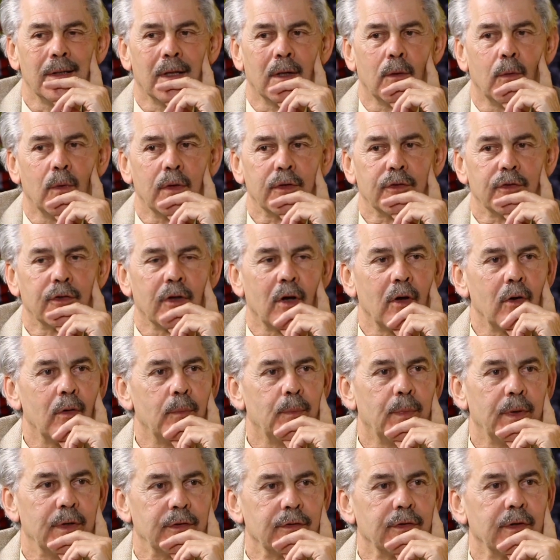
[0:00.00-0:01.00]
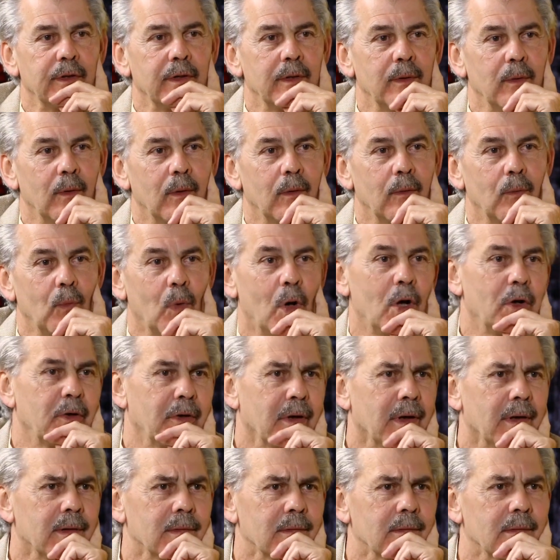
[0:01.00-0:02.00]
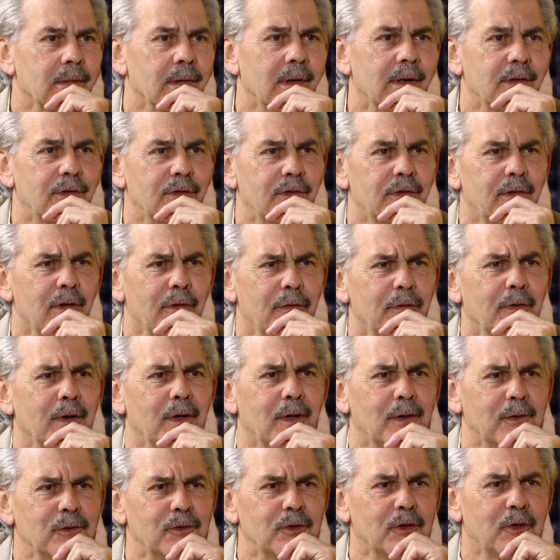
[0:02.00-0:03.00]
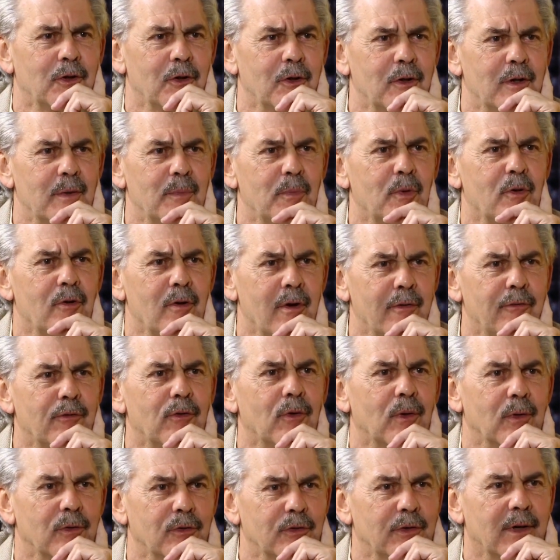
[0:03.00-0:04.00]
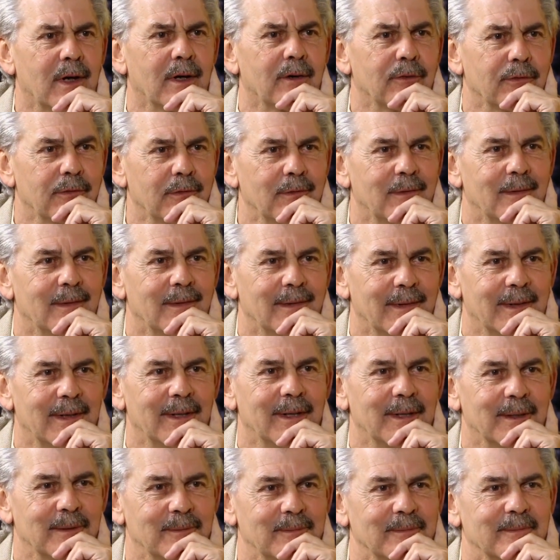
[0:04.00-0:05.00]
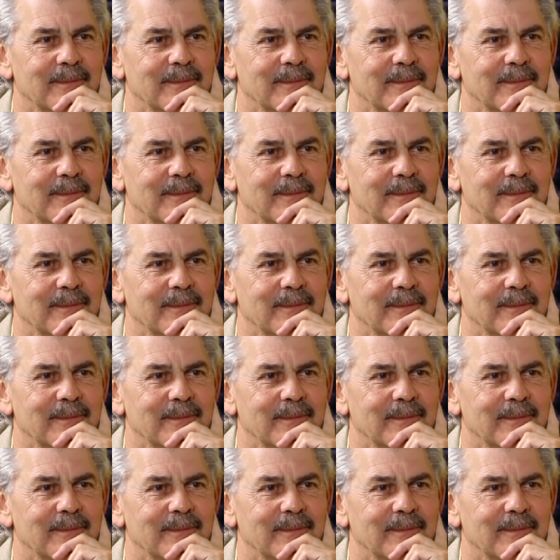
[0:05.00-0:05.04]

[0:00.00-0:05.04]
No, we're so busy working. It's difficult to do the peripheral stuff. You know.